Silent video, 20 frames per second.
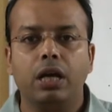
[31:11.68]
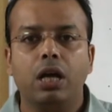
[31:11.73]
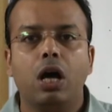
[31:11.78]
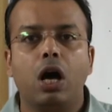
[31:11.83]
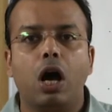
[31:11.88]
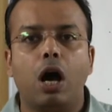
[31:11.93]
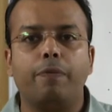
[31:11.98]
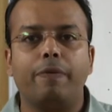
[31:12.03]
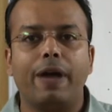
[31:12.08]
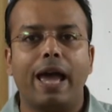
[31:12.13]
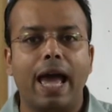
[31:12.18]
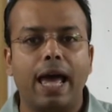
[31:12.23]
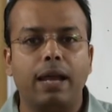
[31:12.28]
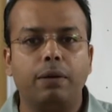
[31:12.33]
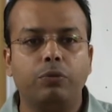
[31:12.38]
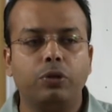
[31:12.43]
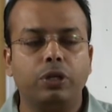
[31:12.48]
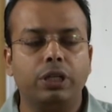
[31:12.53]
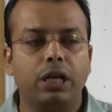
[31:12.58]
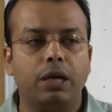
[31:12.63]
of
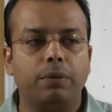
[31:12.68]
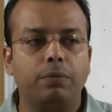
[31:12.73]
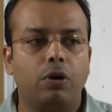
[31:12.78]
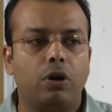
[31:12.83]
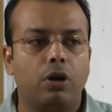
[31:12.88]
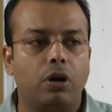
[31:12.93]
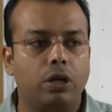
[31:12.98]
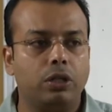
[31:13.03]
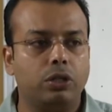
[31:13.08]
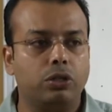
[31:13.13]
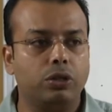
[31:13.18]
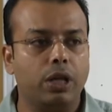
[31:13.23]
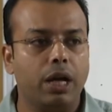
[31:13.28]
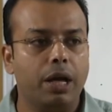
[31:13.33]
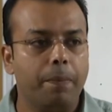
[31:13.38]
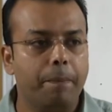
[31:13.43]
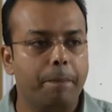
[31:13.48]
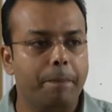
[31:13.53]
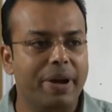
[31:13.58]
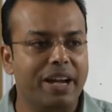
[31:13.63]
aluminum onto the
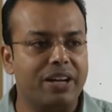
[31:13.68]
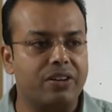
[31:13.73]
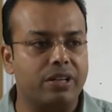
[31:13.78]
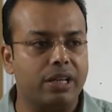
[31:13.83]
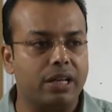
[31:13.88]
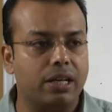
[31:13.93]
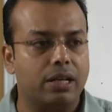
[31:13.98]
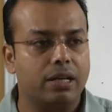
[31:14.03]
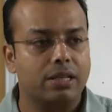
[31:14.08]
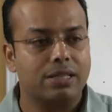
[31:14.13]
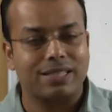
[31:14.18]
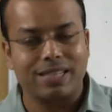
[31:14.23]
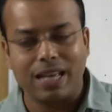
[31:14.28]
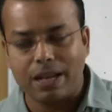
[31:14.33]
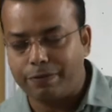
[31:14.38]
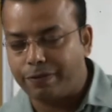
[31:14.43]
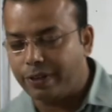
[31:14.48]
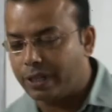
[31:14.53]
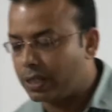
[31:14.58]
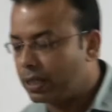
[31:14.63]
material
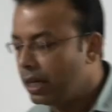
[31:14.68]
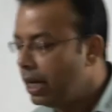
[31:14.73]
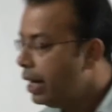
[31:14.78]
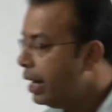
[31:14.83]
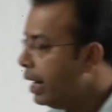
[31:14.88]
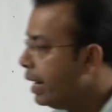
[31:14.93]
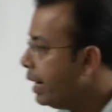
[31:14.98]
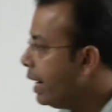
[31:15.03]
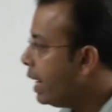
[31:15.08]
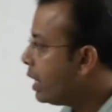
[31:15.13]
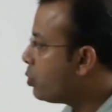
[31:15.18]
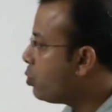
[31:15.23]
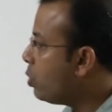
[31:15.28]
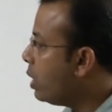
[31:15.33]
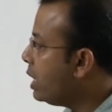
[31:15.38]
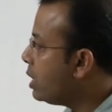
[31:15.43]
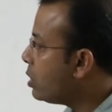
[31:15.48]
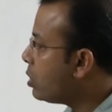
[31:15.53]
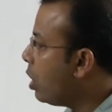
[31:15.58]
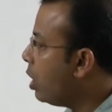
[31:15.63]
surface. Next one
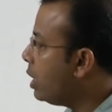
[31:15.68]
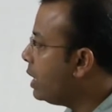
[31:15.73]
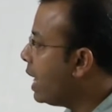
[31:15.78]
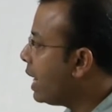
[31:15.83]
is called the